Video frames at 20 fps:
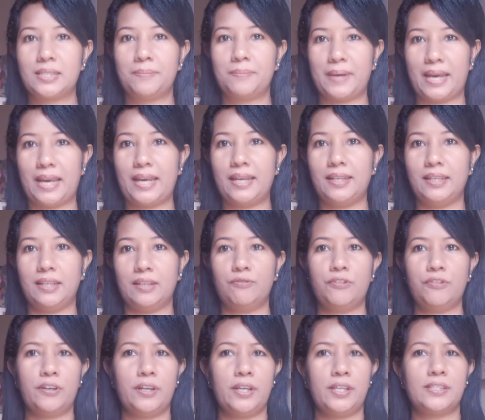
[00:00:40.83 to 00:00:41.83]
allele.
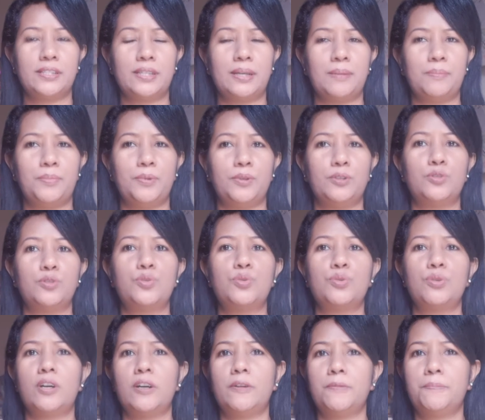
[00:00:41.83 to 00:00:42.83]
For example,
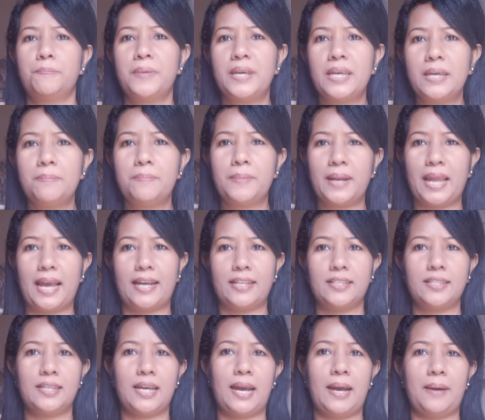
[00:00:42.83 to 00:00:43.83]
dwarf pea
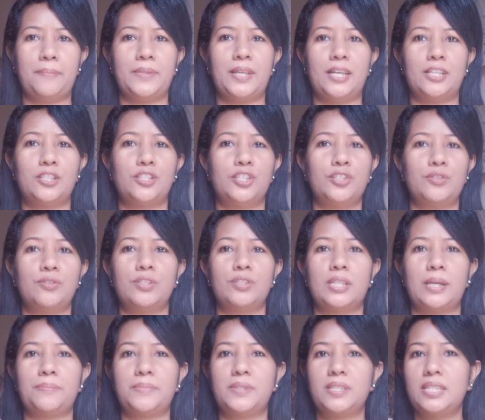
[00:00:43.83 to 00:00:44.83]
plant have the
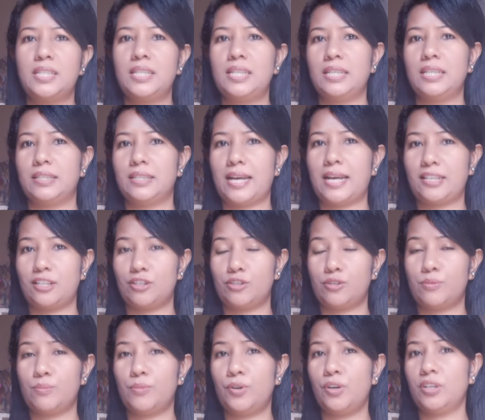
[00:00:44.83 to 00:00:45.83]
genotype T, that is
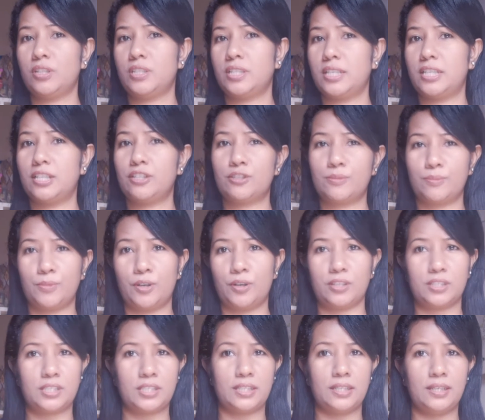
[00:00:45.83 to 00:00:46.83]
small t,
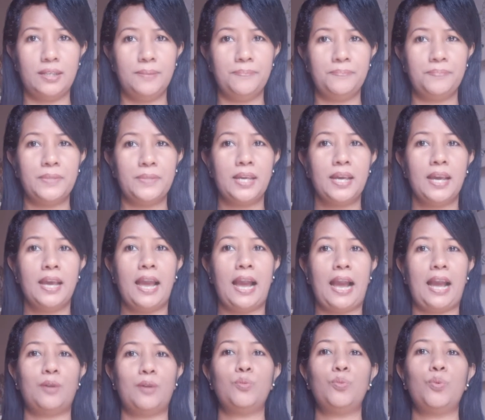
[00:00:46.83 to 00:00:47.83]

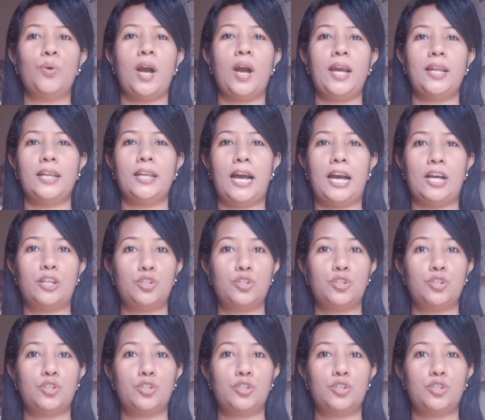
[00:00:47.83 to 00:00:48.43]
and while a